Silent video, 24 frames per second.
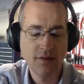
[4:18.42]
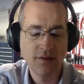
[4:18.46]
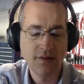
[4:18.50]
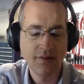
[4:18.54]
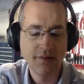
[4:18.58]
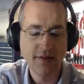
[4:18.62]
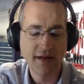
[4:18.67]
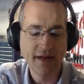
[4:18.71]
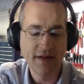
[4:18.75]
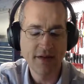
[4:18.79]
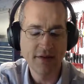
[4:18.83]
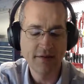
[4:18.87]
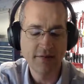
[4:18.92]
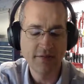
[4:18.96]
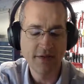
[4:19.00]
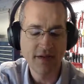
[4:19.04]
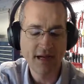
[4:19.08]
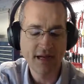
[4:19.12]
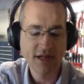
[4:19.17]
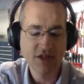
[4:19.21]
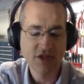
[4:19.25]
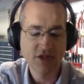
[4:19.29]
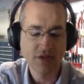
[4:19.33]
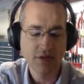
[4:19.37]

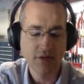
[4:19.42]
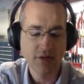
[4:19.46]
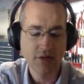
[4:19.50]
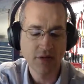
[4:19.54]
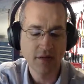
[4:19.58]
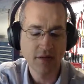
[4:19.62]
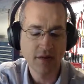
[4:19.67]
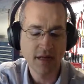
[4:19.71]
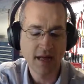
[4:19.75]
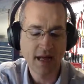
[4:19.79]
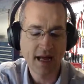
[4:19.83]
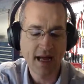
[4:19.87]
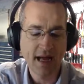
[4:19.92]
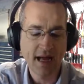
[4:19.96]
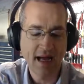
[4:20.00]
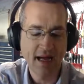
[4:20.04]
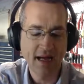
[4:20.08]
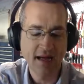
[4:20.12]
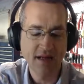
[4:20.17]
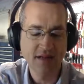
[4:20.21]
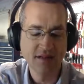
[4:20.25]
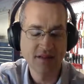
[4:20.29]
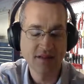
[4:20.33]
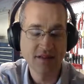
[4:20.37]
manufacturer
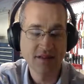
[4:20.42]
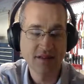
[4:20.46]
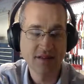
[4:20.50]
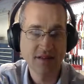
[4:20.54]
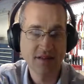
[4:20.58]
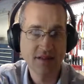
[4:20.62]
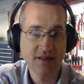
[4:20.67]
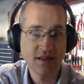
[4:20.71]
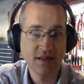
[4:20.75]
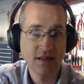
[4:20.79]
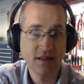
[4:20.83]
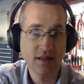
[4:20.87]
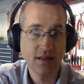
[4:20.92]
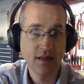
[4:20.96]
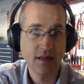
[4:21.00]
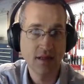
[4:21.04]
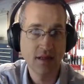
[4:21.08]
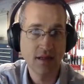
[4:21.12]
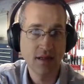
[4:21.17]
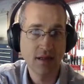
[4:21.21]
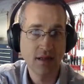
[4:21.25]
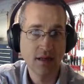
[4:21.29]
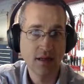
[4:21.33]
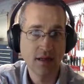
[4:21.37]
has
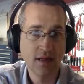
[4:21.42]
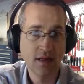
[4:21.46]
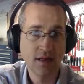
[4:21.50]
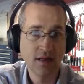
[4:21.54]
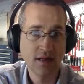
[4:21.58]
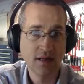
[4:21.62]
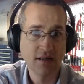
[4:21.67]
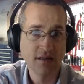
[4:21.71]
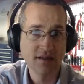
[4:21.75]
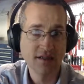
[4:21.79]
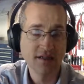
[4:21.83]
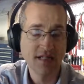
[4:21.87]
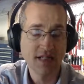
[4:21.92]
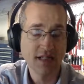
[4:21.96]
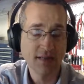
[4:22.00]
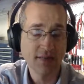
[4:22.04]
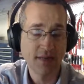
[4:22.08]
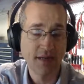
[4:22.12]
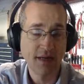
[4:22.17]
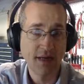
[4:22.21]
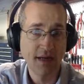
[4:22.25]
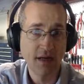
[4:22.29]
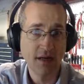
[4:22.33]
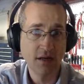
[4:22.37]
a
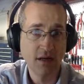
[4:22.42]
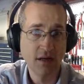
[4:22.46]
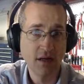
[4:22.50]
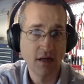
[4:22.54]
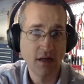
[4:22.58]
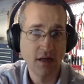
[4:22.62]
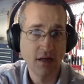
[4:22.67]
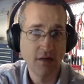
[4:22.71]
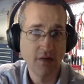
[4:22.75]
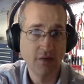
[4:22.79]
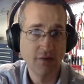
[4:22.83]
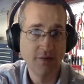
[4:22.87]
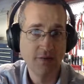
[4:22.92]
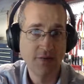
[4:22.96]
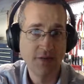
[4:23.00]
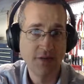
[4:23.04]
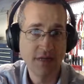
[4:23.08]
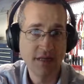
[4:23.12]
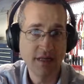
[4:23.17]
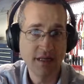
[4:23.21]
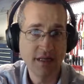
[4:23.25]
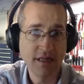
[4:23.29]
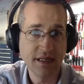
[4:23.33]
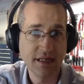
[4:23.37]
stockpile of
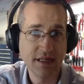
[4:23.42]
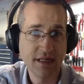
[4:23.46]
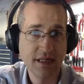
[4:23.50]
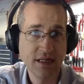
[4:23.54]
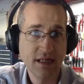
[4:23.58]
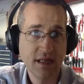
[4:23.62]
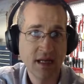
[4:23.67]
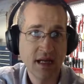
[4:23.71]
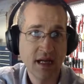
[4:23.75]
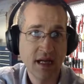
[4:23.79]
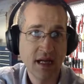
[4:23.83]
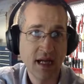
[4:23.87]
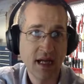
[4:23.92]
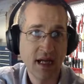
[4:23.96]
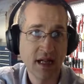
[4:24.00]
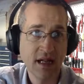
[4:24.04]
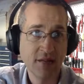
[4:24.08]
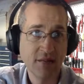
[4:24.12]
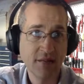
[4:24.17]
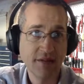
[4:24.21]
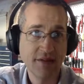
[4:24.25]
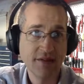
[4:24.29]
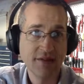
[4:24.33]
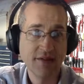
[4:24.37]
the
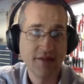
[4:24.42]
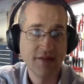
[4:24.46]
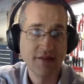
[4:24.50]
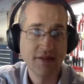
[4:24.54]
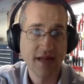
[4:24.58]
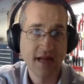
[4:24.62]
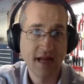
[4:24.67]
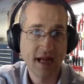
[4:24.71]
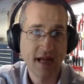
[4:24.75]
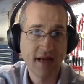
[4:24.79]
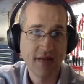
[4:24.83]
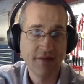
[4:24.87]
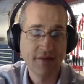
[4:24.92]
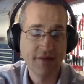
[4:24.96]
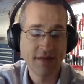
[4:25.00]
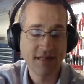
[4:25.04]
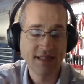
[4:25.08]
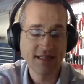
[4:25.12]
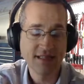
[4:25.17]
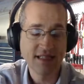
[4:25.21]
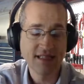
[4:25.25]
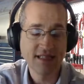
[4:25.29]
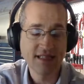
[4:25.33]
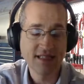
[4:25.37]
elements, and they have
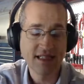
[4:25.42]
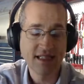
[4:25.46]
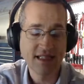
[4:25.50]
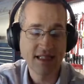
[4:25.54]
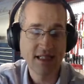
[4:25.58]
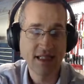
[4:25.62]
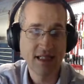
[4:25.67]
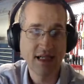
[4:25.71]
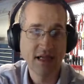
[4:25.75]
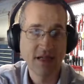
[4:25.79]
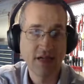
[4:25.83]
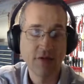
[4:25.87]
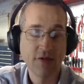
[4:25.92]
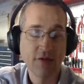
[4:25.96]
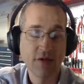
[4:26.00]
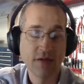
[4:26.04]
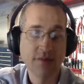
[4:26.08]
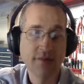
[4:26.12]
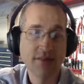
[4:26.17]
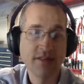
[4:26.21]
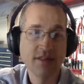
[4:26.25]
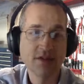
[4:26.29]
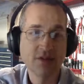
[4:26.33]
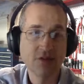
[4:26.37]
existing
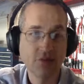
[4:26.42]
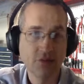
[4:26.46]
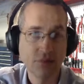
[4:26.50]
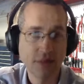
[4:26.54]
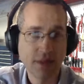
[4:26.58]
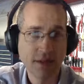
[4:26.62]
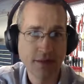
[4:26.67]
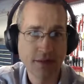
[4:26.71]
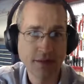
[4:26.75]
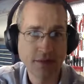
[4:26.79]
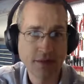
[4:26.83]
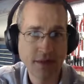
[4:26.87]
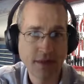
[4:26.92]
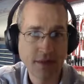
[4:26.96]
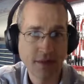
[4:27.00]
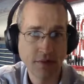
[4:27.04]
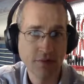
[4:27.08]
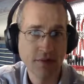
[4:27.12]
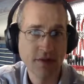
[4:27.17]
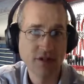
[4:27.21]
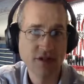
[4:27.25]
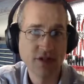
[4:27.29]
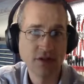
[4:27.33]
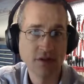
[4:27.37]
agreements with the
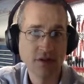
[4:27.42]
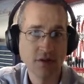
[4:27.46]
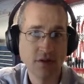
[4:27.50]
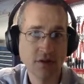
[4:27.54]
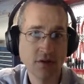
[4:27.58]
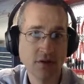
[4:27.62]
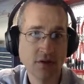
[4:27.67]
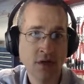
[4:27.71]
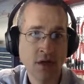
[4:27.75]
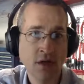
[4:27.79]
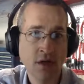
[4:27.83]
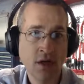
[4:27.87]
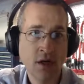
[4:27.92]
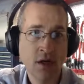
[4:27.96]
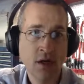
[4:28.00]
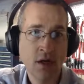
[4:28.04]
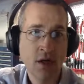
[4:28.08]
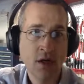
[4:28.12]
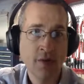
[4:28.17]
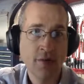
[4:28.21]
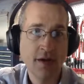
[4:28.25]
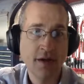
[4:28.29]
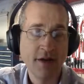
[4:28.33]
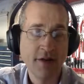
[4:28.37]
original
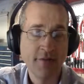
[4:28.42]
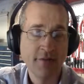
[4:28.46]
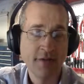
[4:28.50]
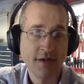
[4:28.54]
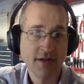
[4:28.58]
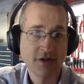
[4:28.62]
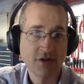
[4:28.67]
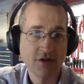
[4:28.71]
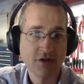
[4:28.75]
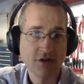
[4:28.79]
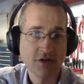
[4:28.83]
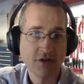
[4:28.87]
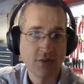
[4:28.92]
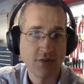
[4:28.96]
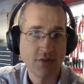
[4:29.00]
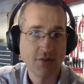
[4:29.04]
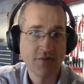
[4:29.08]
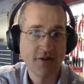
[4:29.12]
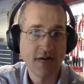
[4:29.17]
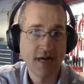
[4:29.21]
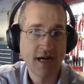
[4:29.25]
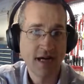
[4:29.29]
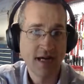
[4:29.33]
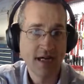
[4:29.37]
manufacturers to
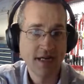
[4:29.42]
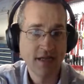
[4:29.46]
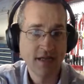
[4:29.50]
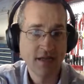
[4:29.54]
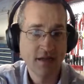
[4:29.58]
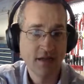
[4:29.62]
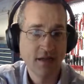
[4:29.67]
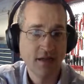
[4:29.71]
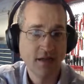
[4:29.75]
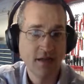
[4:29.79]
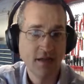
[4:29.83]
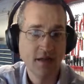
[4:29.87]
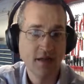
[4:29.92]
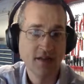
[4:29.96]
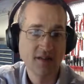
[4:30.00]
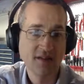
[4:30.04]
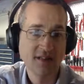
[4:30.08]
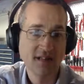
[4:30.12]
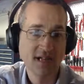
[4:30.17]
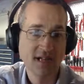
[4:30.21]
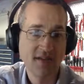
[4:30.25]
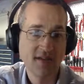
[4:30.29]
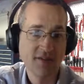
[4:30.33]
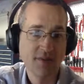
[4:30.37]
provide
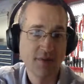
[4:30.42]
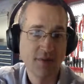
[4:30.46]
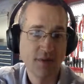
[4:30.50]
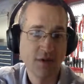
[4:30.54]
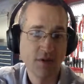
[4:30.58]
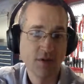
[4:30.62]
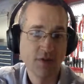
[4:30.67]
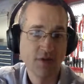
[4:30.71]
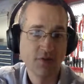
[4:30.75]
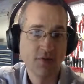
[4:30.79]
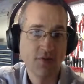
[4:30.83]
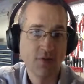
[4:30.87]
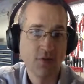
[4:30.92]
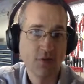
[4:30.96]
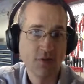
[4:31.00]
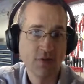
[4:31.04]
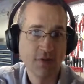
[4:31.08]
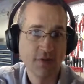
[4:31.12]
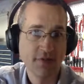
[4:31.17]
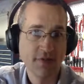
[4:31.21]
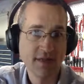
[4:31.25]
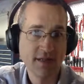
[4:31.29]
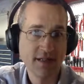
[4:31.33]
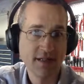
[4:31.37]
stock of parts for
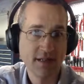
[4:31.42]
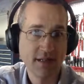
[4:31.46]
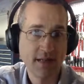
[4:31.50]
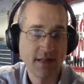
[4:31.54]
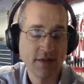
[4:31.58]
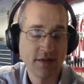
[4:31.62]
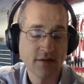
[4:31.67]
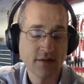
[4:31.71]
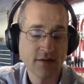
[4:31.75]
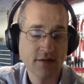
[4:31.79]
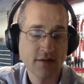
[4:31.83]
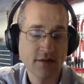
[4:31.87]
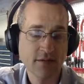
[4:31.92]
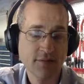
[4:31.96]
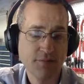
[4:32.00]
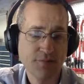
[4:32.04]
their ventilators.